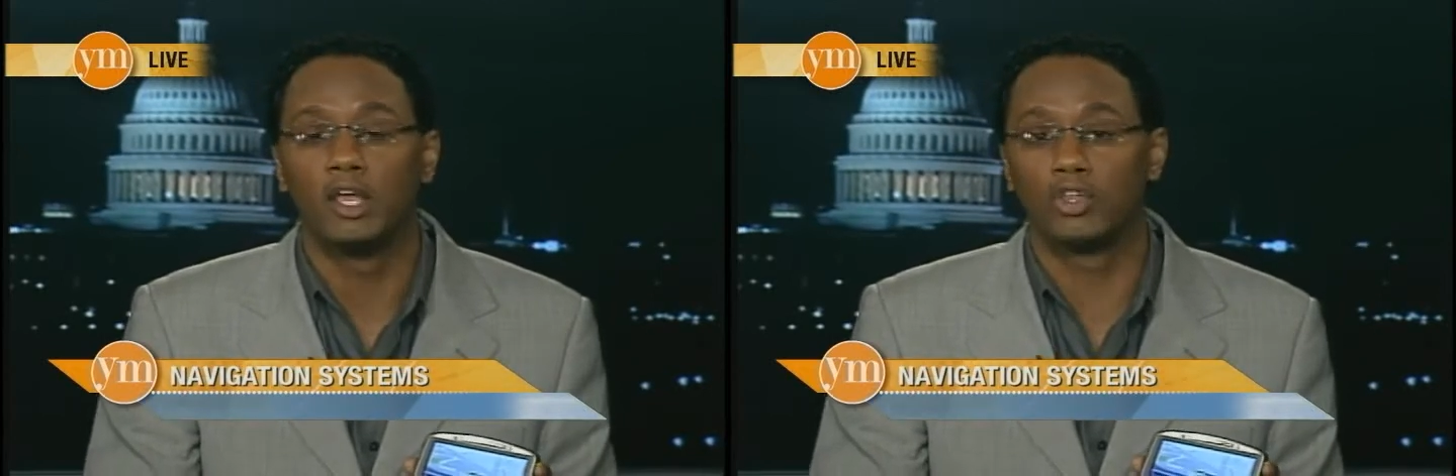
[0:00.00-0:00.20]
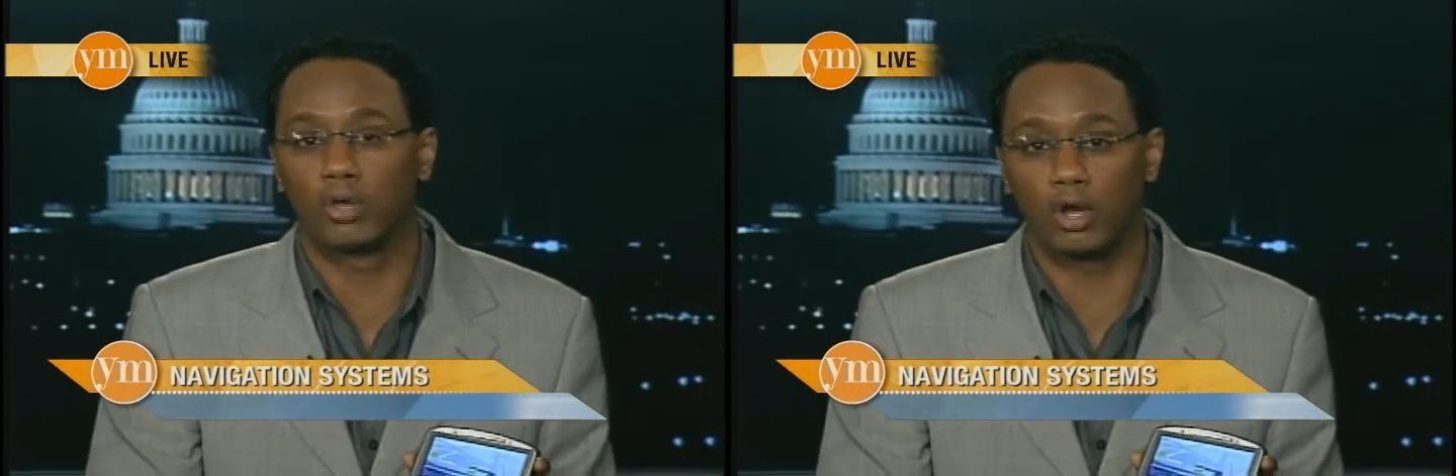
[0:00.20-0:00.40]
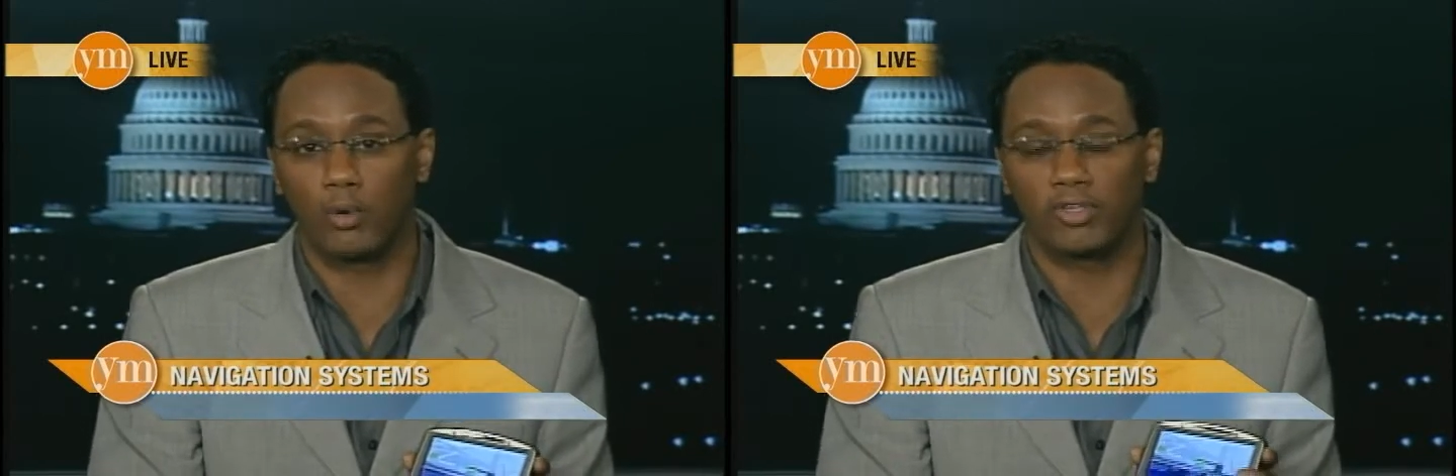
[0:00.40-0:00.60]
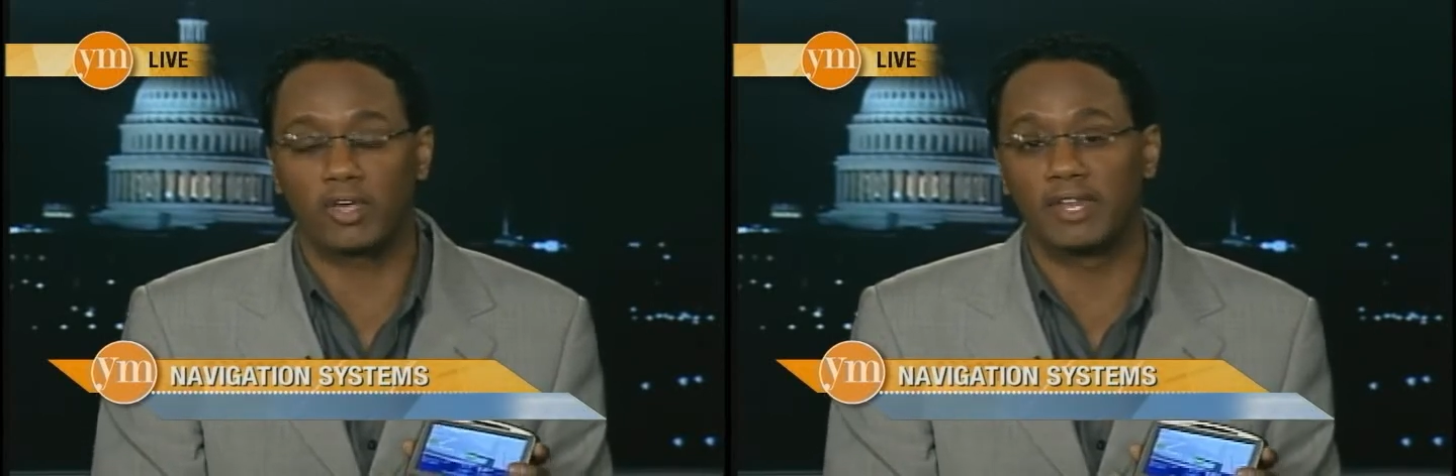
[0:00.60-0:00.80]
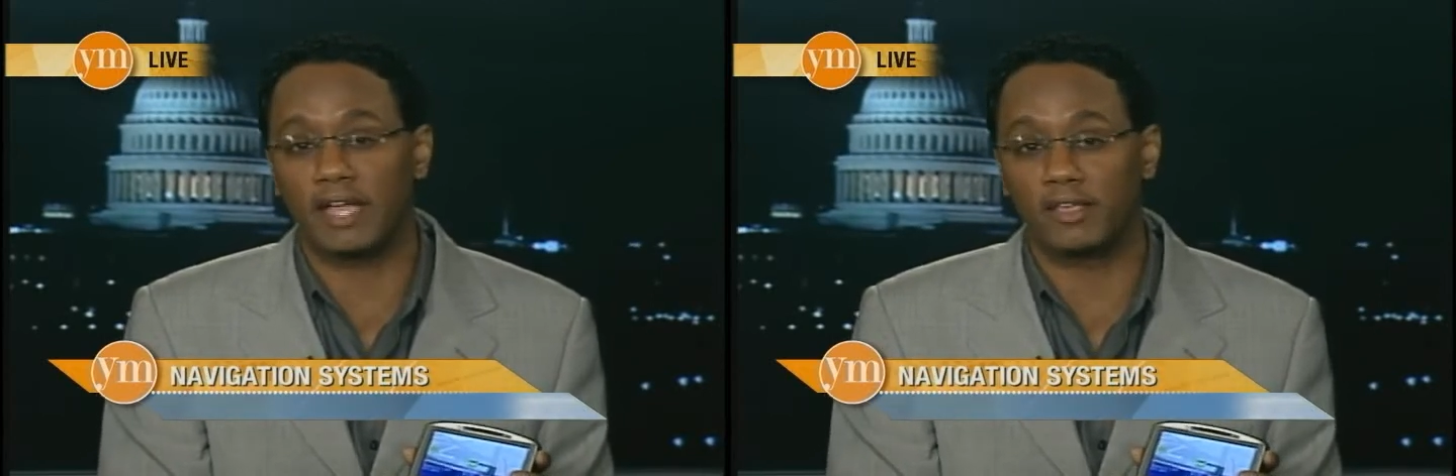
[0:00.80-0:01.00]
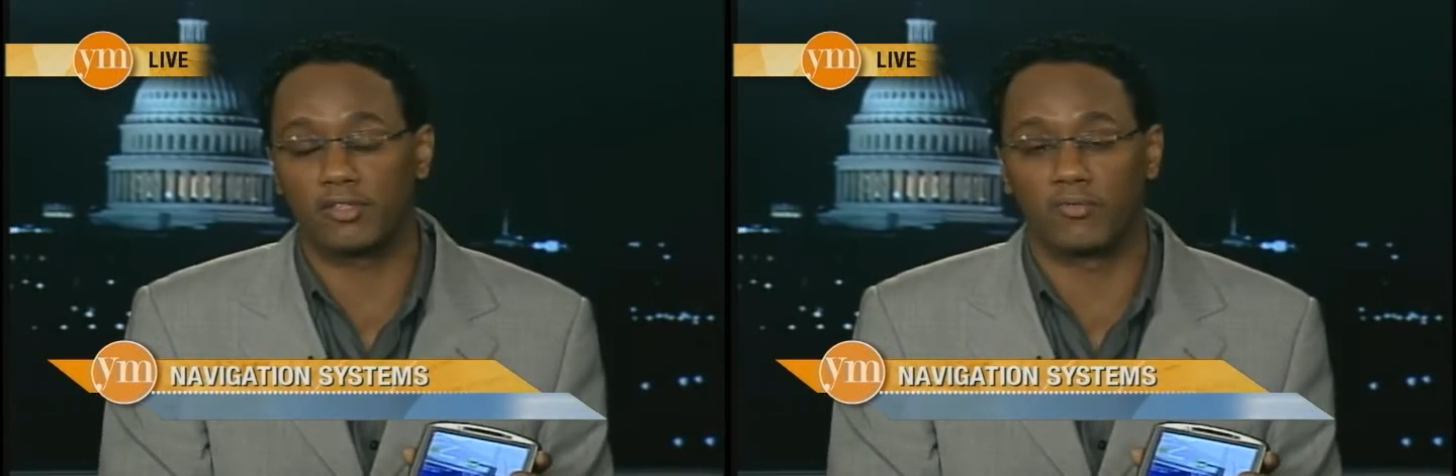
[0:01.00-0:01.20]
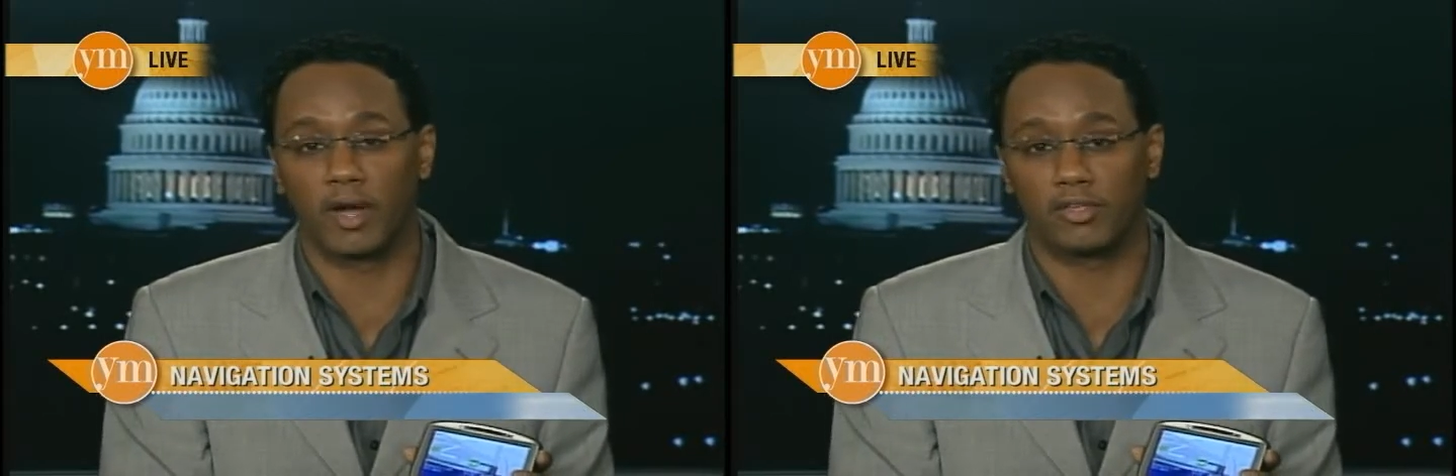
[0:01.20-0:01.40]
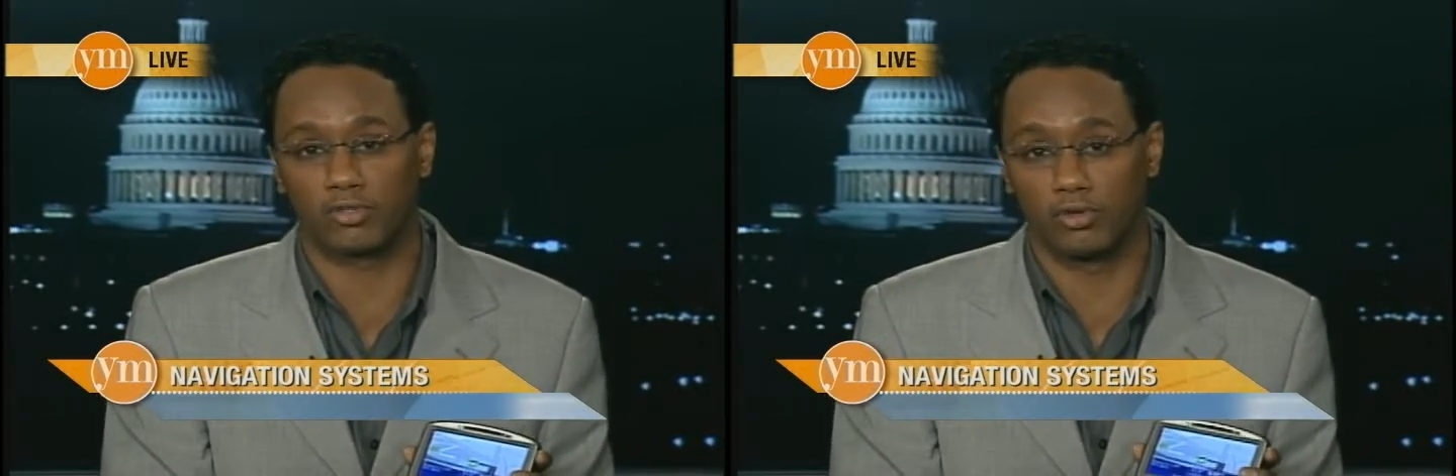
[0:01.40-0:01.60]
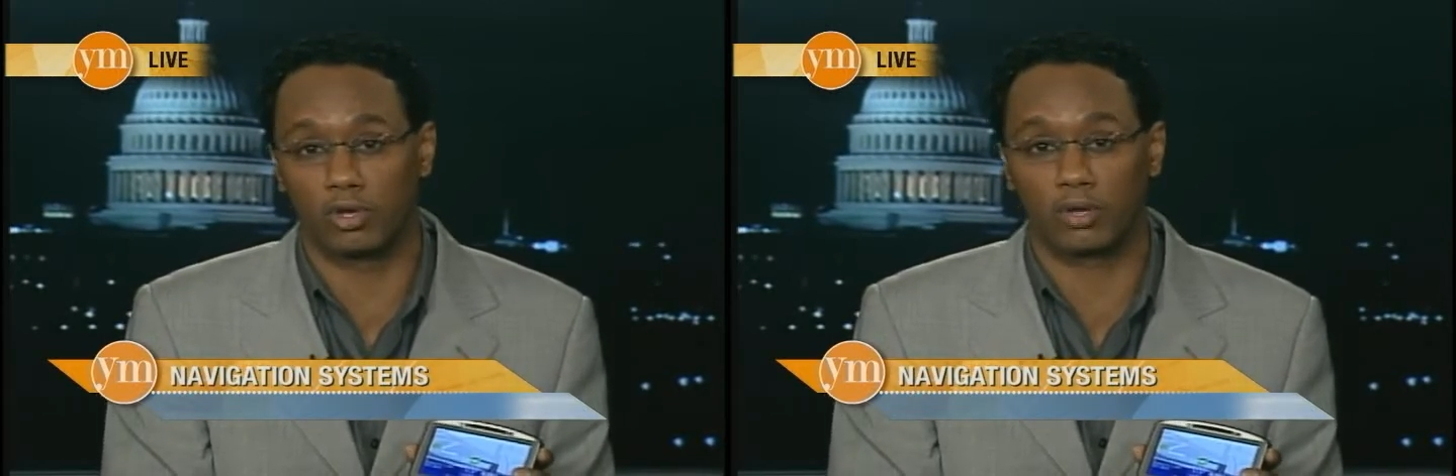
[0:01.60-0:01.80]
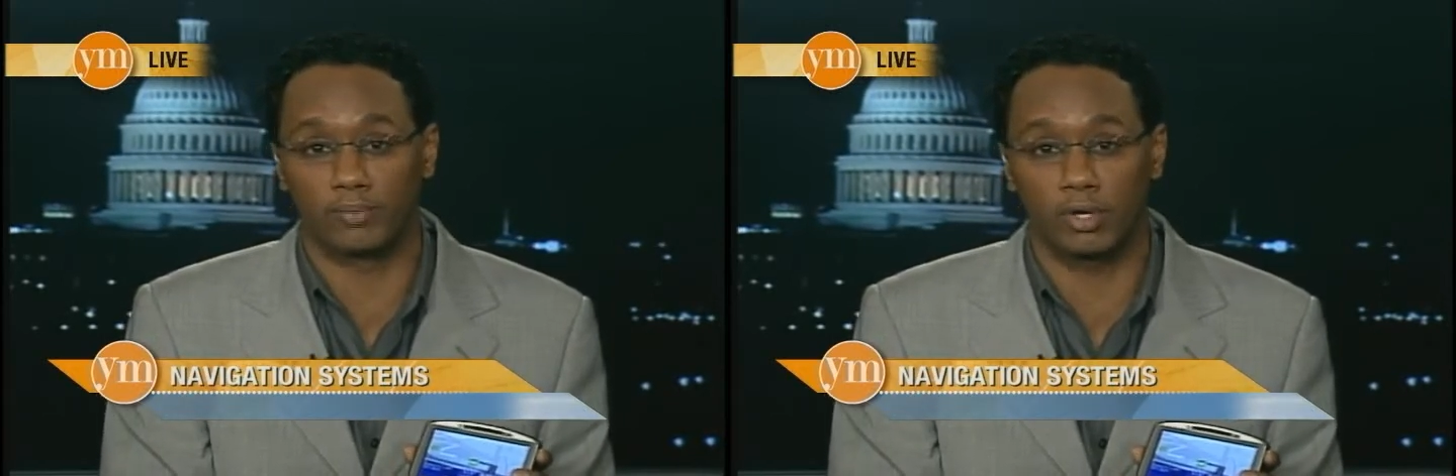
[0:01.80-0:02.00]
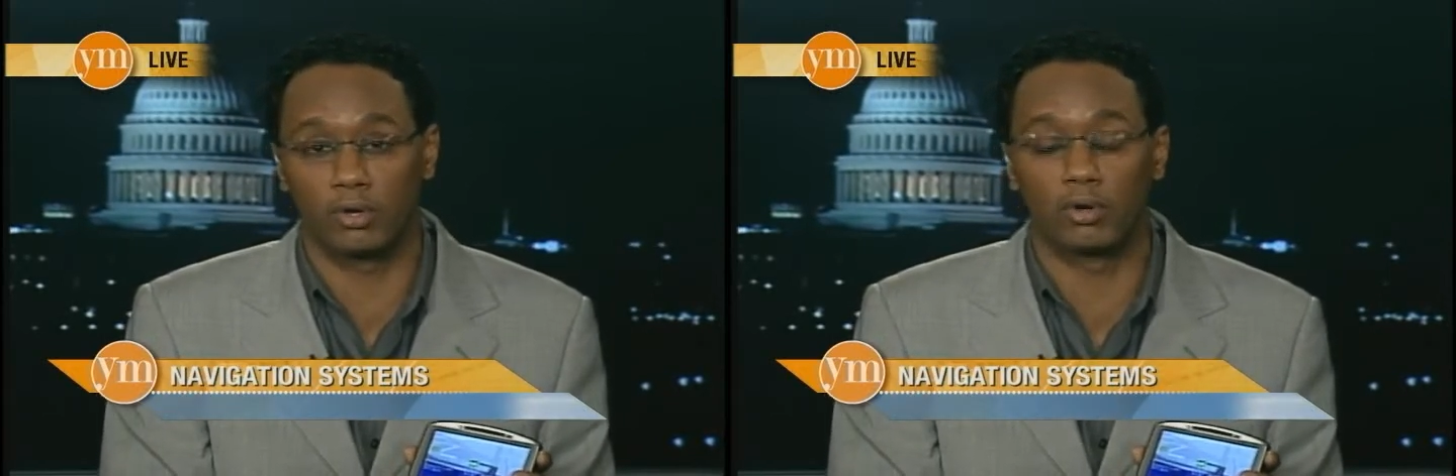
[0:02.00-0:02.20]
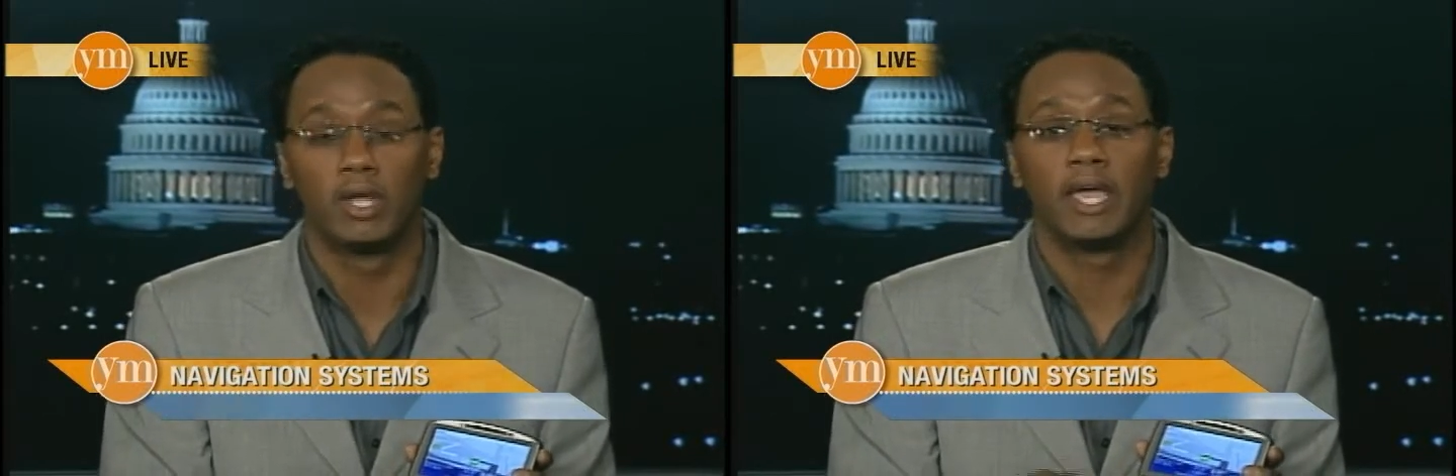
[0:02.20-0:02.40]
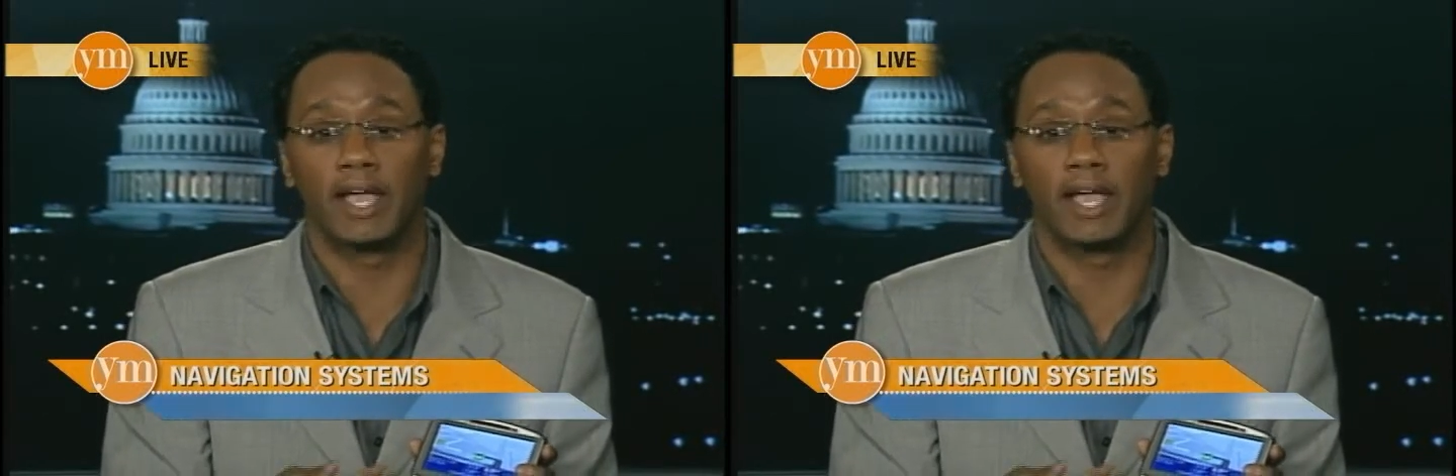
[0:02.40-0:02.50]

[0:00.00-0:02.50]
you can always connect these devices to your computer